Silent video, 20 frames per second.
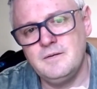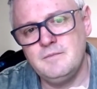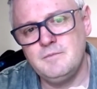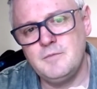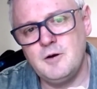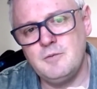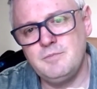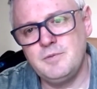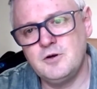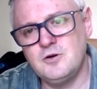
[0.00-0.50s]

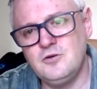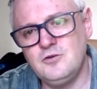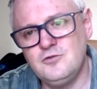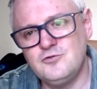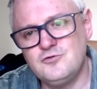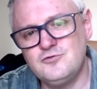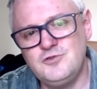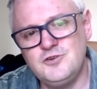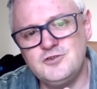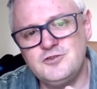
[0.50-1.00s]
but
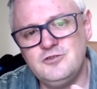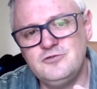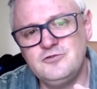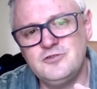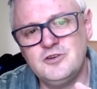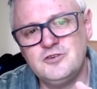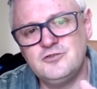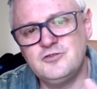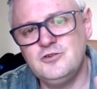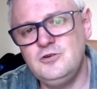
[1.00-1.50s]
because
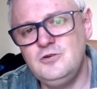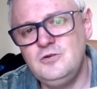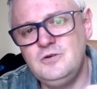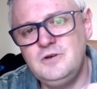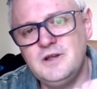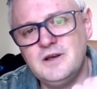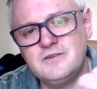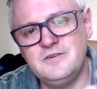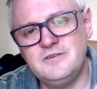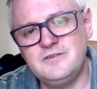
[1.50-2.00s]
Christians are too
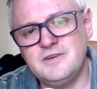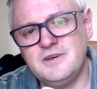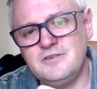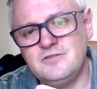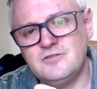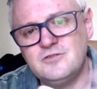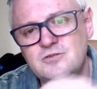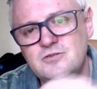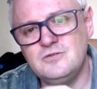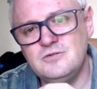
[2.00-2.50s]

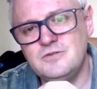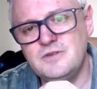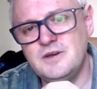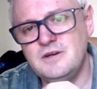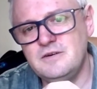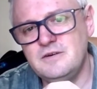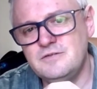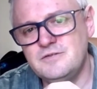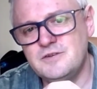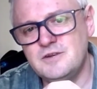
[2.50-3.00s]
lackadaisical,
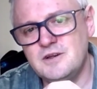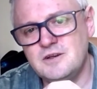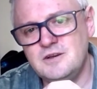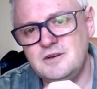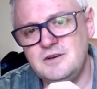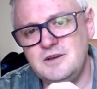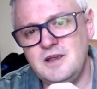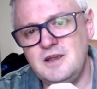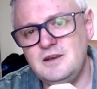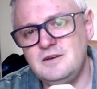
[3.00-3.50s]
they are
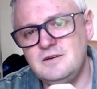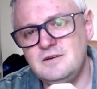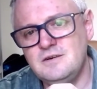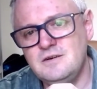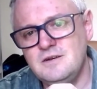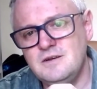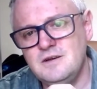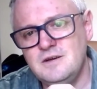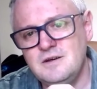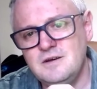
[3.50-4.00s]
taken
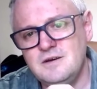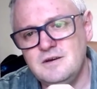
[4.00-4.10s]
in